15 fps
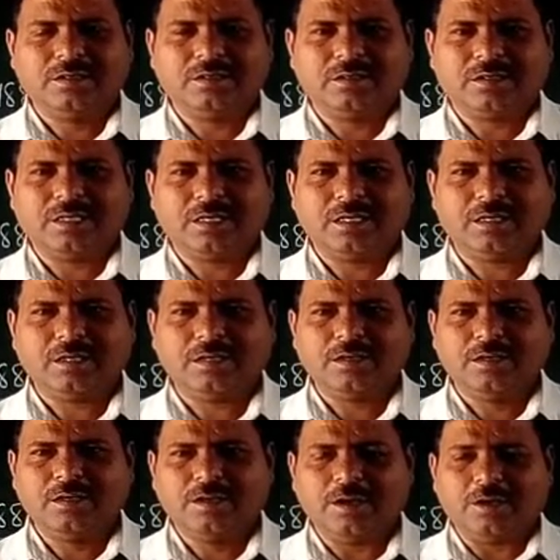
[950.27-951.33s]
Okay.
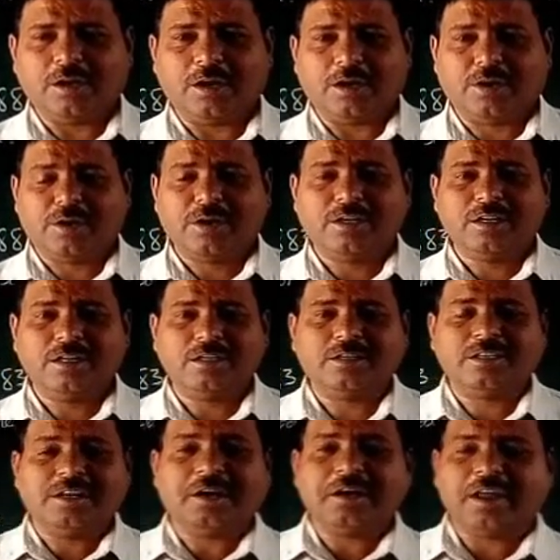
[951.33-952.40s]
And every day,
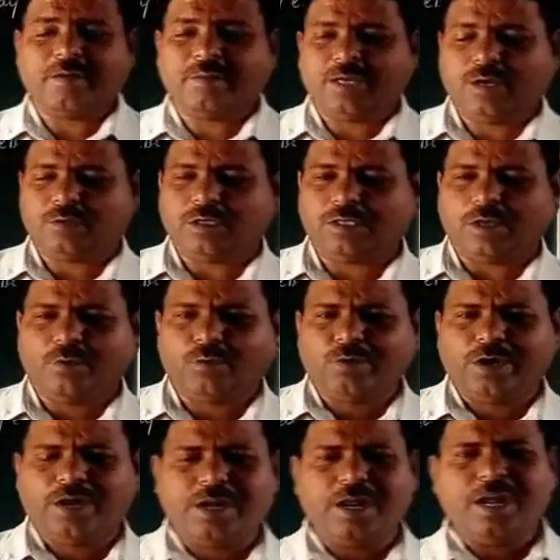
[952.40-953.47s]
in India we have it
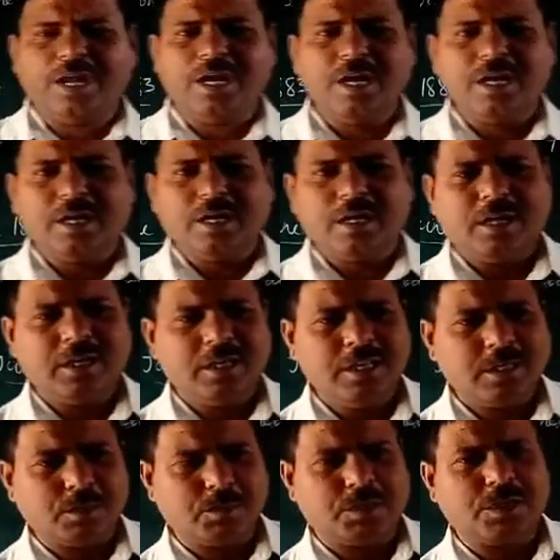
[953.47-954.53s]
every day,
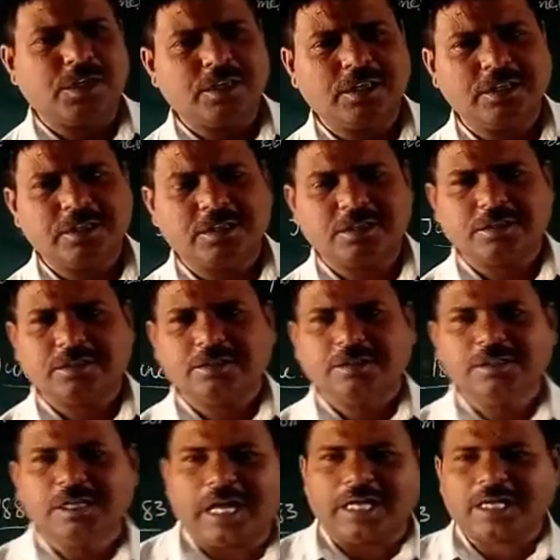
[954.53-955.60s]
especially
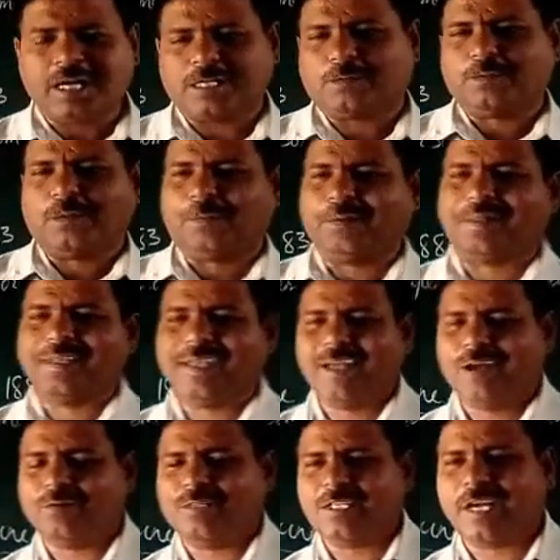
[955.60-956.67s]
this high caste people, they
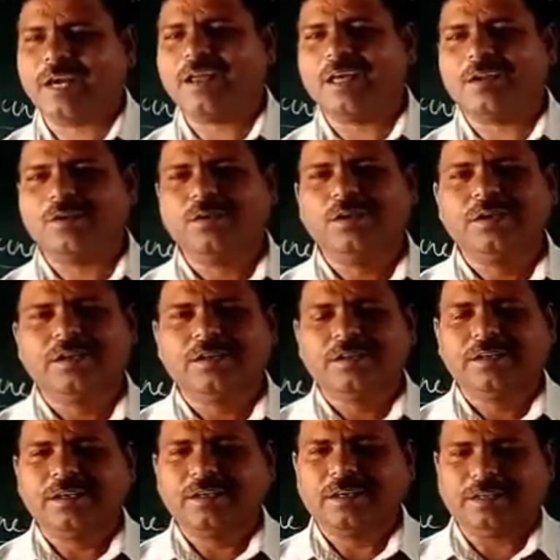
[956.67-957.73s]
have this idea.
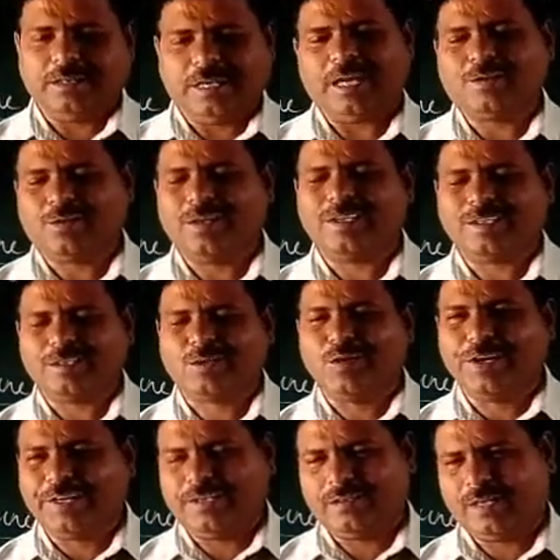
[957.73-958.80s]
Actually it's
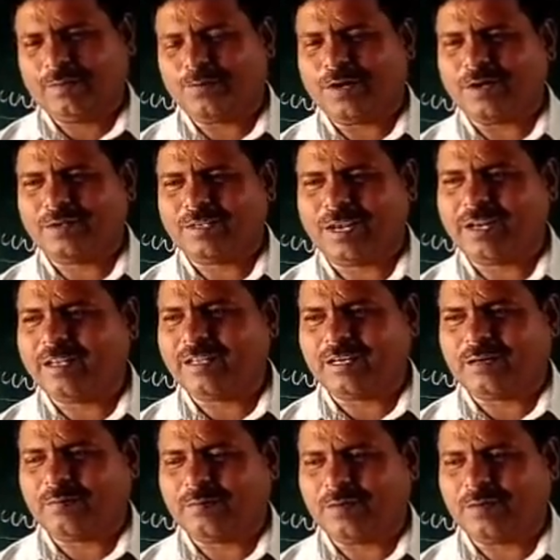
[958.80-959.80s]
good, I'm not telling that.